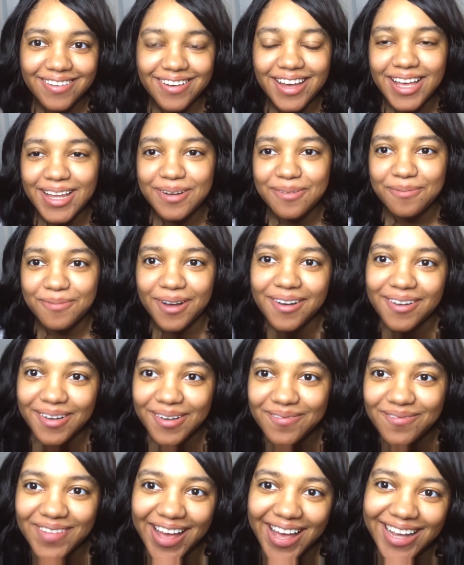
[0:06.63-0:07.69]
and
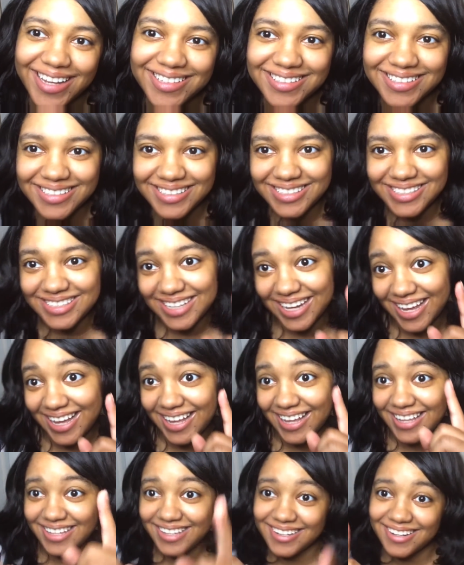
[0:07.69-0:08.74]
welcome back to
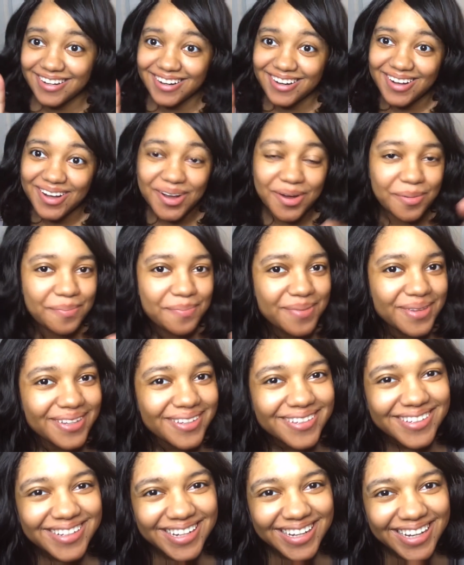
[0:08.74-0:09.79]
Shy Girl
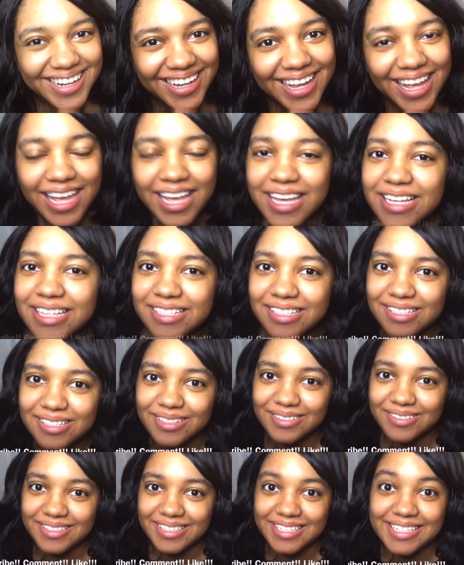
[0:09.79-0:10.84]
Beauty.
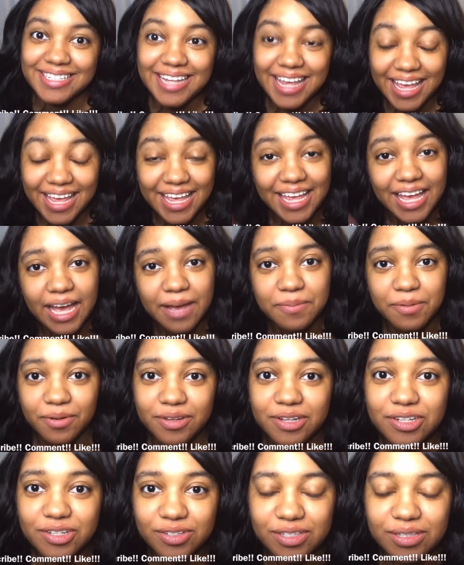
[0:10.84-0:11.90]
So today I'm going
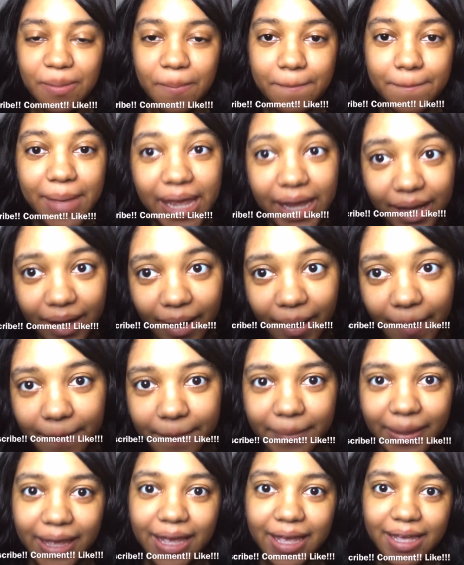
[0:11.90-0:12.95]
to do some makeup
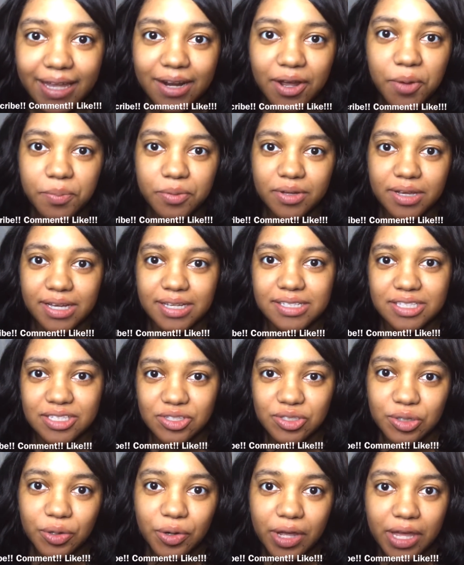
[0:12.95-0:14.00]
and I hope you guys
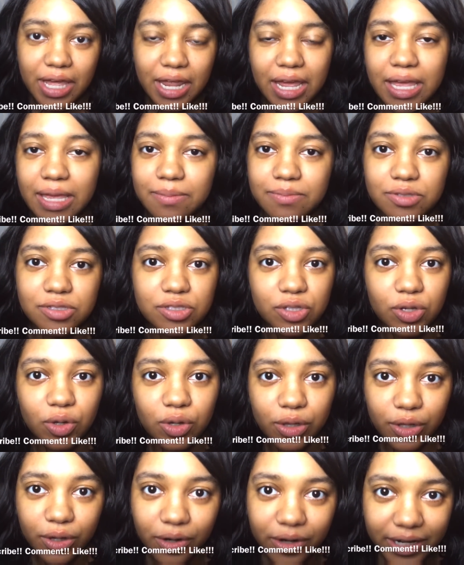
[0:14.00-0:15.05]
enjoy. I am still
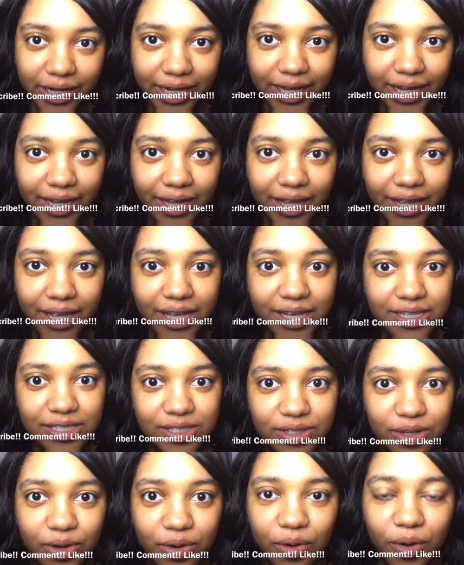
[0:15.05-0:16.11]
learning,
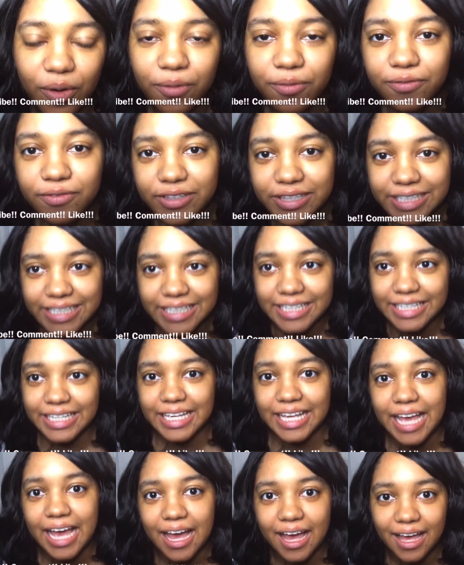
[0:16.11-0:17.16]
so
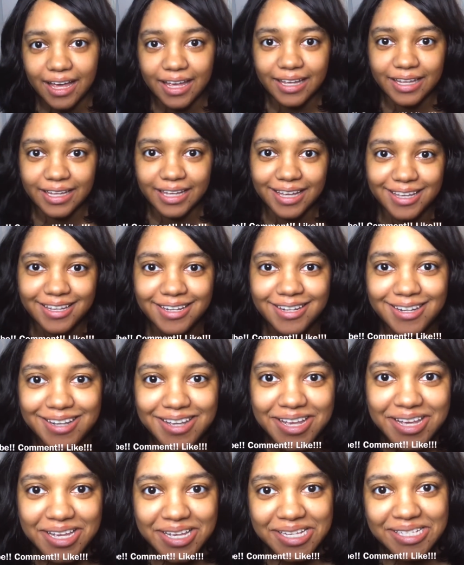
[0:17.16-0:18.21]
hopefully I can
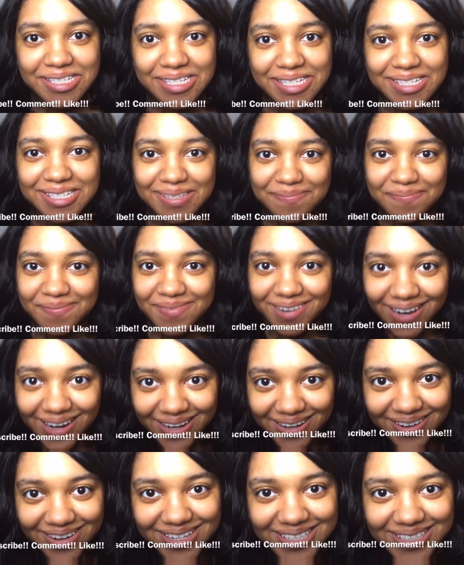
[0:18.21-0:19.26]
see some
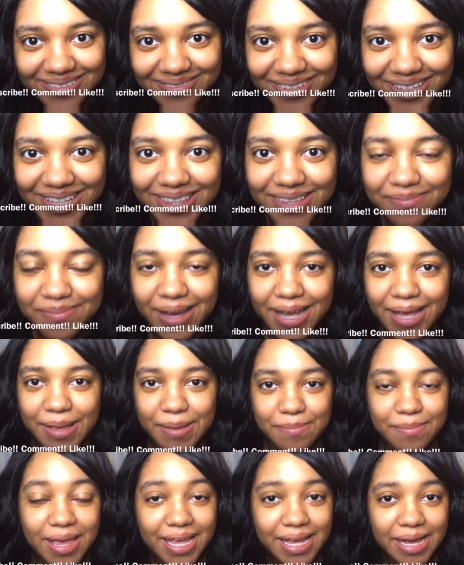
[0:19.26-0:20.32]
progress with my
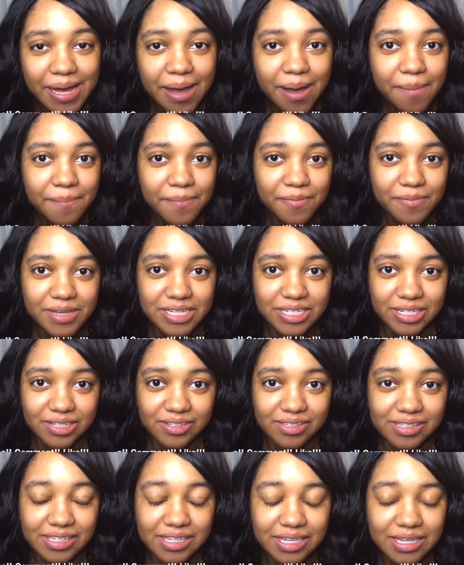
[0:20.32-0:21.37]
makeup. We shall
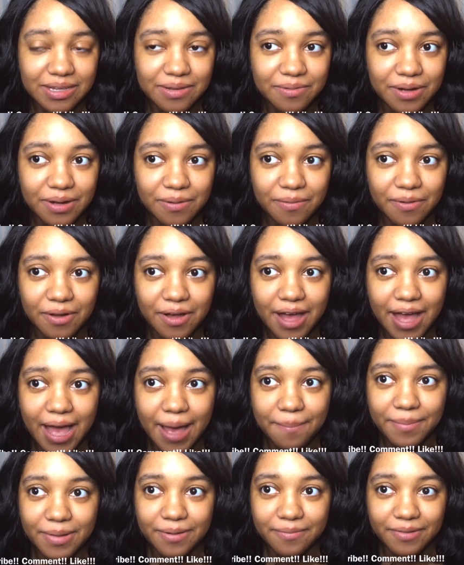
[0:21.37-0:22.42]
see what will
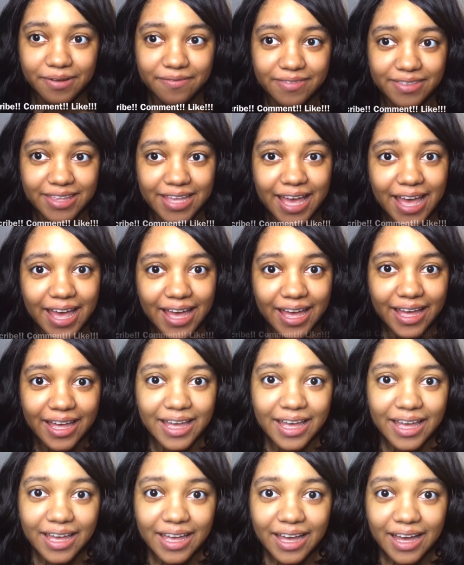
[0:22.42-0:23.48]
happen with that.
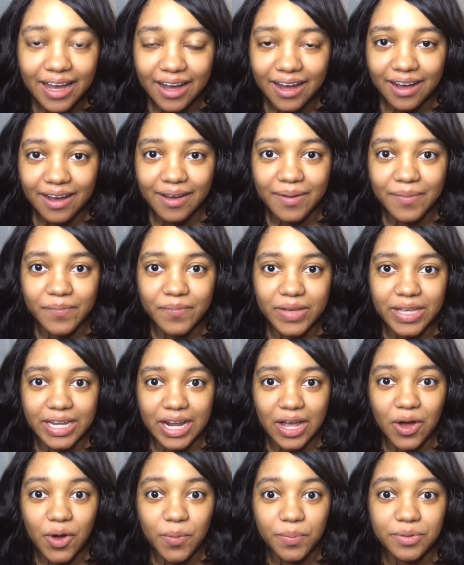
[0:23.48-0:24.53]
And I
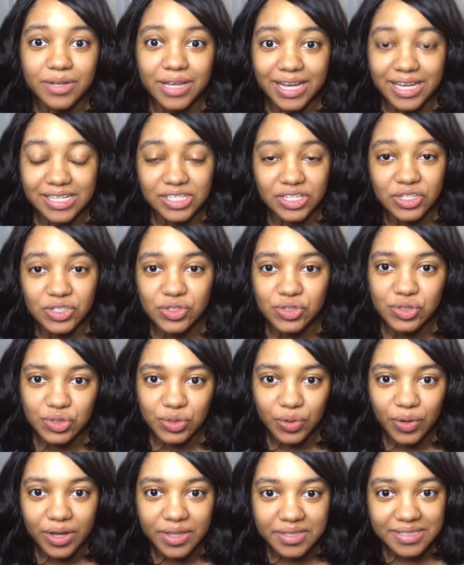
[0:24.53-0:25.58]
hope you guys
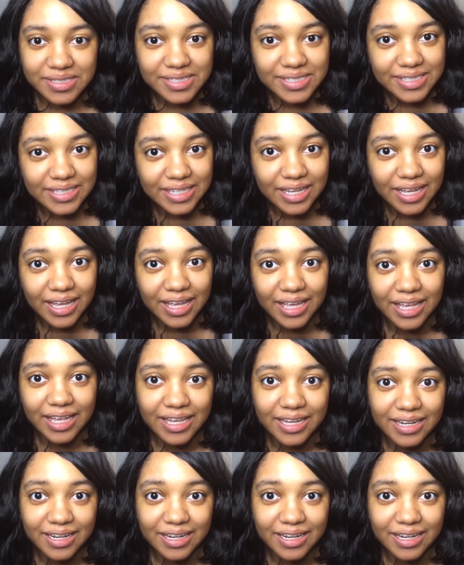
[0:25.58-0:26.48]
enjoy this and